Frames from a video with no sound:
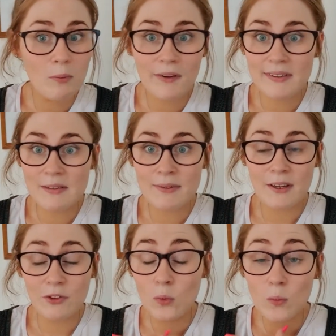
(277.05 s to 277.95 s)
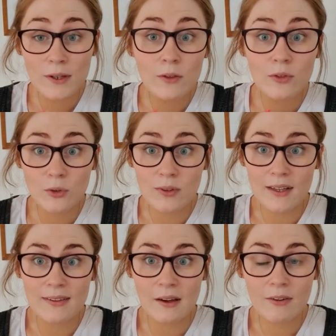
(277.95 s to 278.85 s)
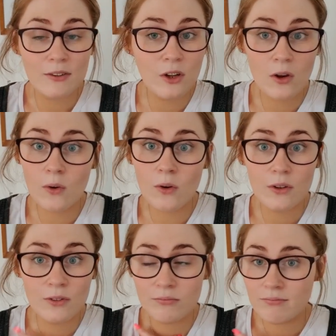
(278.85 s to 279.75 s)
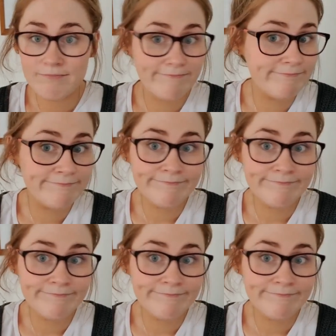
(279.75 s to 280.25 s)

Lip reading: And that's always been what I've said to myself, you will do this. There is no